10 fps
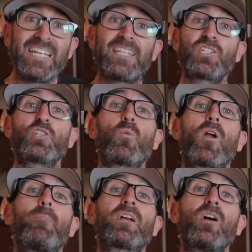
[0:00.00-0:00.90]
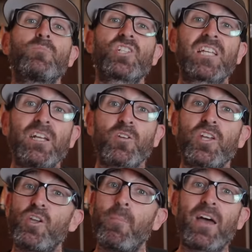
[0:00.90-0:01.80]
This is where it becomes clear
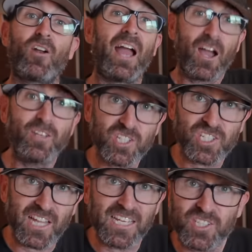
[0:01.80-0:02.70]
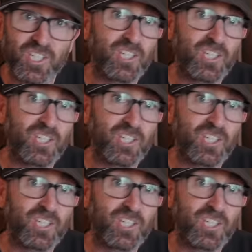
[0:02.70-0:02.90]
that no matter how you slice